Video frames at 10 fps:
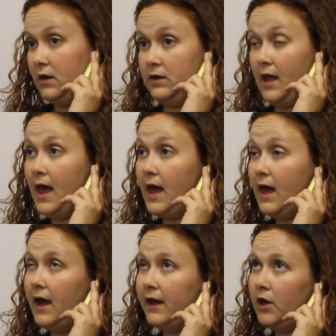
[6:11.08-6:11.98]

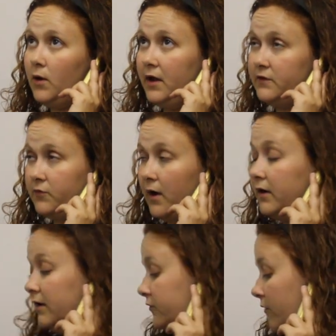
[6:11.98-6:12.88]
Yeah, I know it.
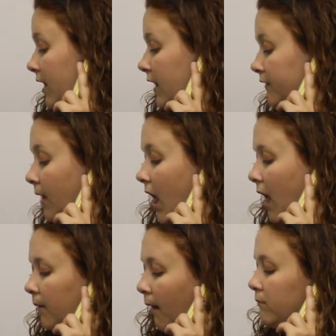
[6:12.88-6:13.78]
Serenity, strength,
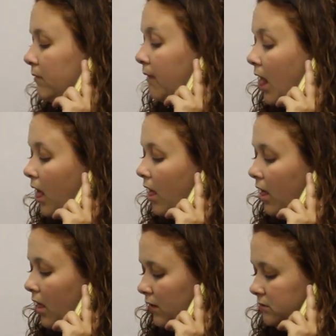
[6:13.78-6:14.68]
blah, blah,
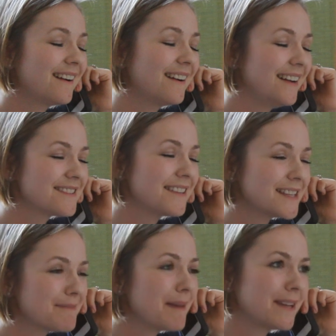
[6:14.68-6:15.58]
blah. Alright, so
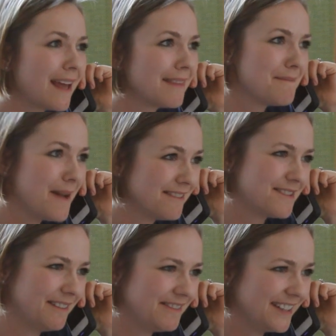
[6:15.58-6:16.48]
that's maybe not the
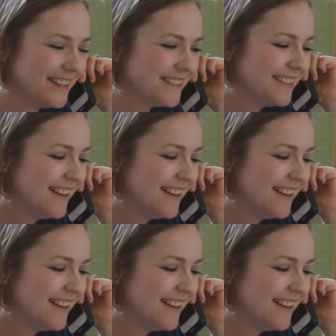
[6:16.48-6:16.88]
mantra for you.